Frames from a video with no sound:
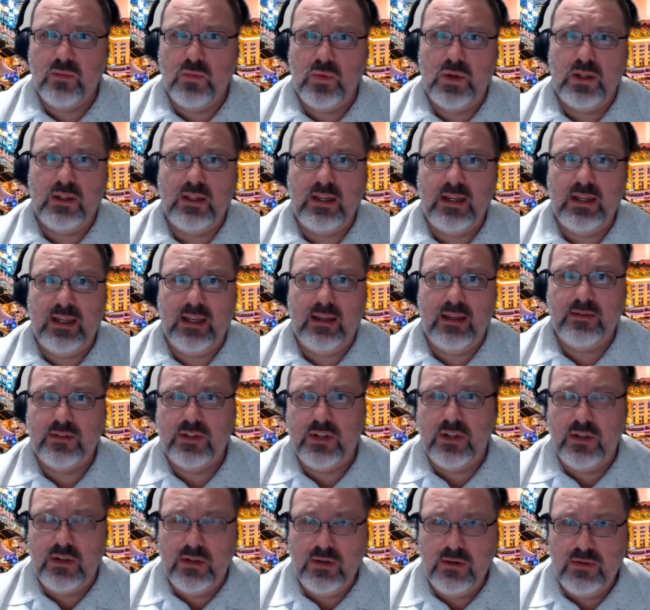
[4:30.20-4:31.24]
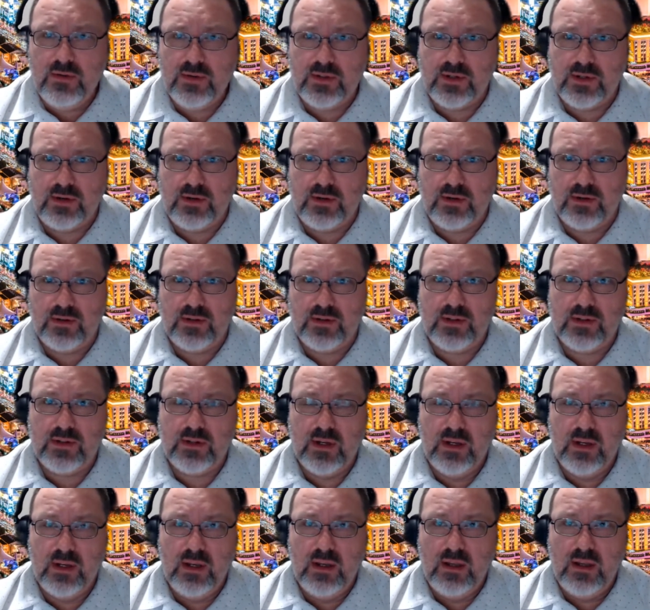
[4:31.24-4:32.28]
really gives
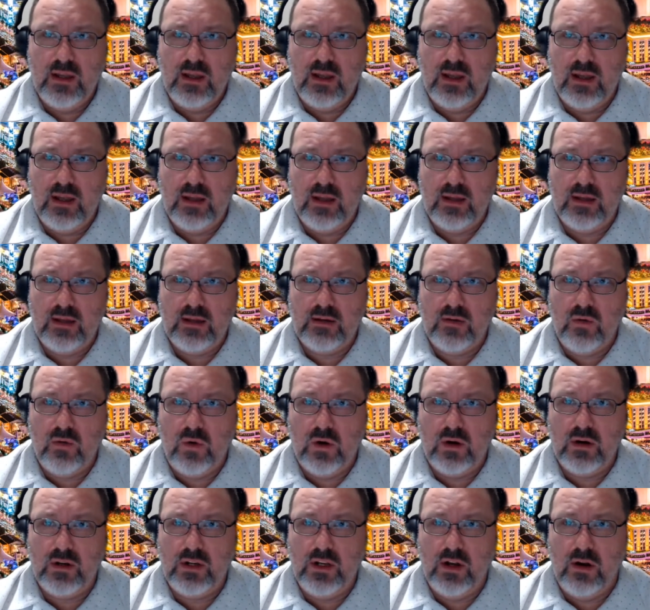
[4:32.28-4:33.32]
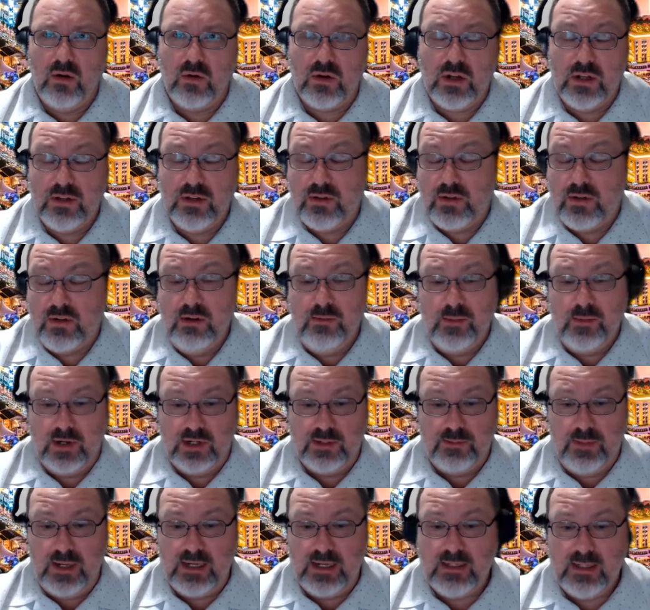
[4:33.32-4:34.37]
users or
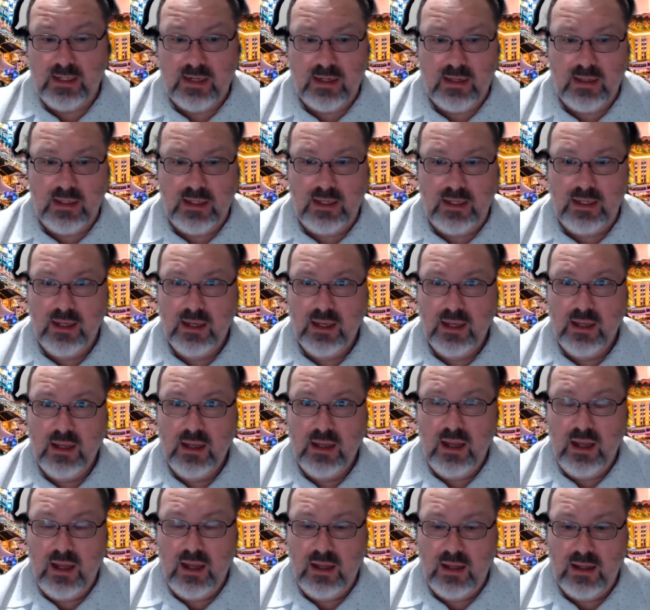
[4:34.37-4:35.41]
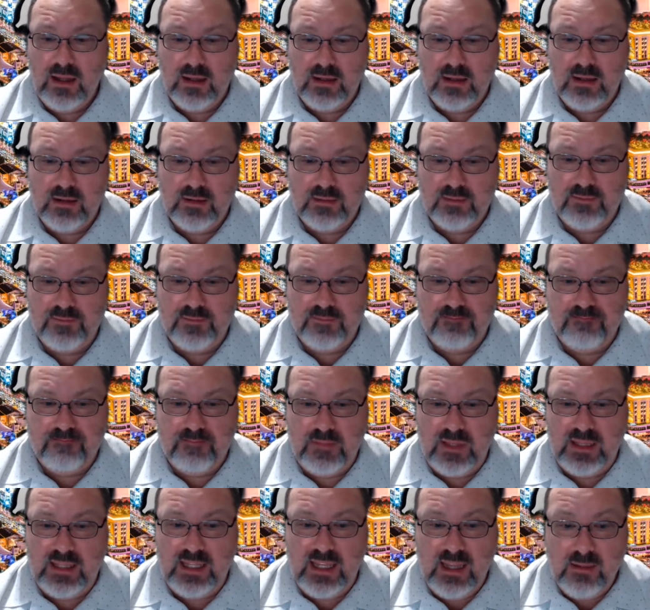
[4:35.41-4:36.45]
consumers basically
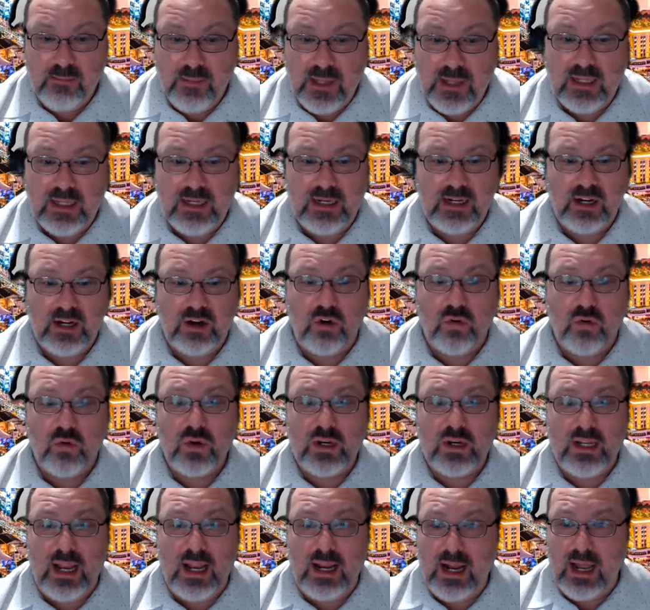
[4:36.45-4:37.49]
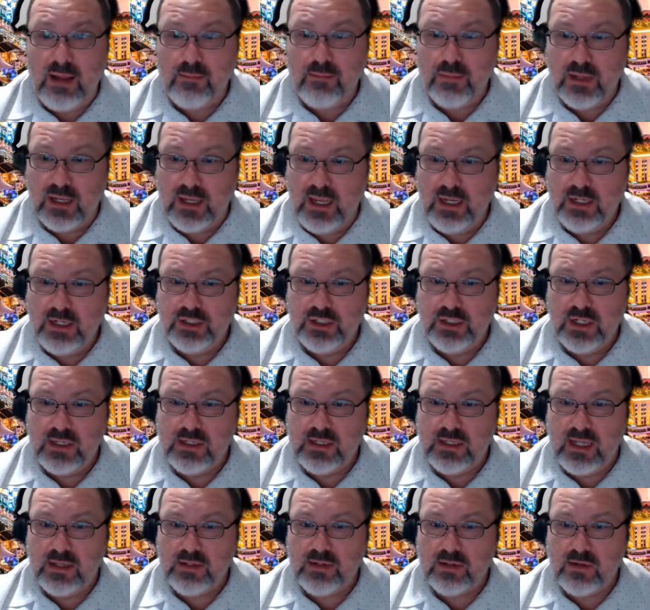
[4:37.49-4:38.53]
the ability to create
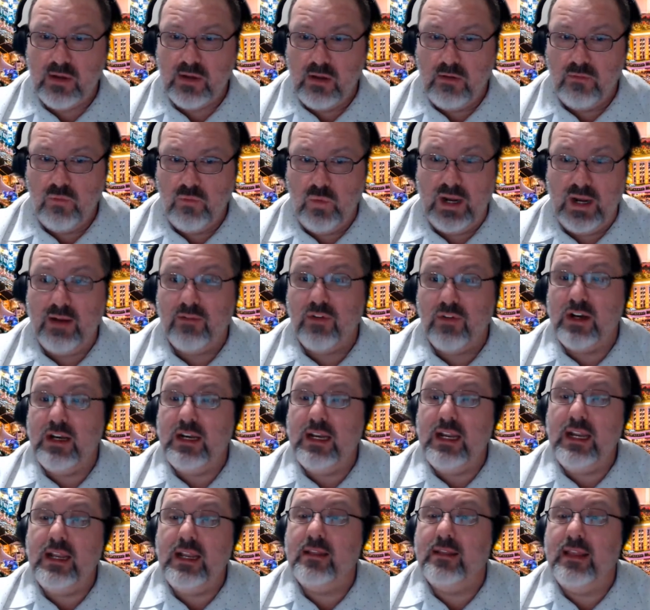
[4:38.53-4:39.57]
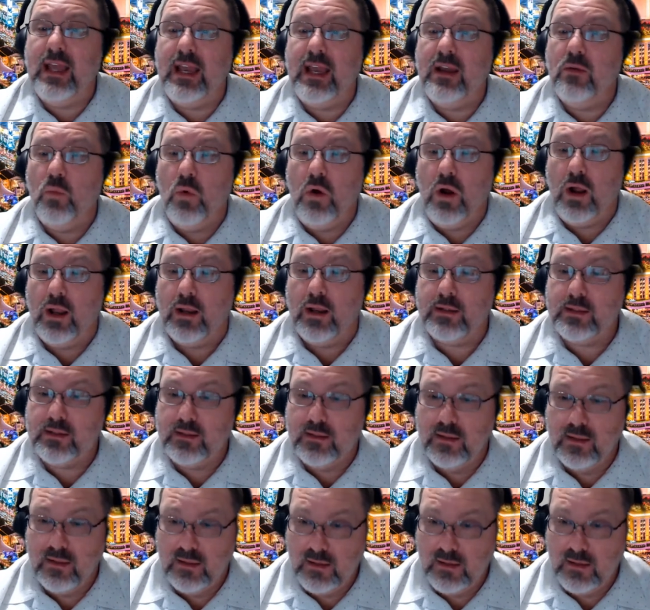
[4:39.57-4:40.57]
applications that solve whatever need they want.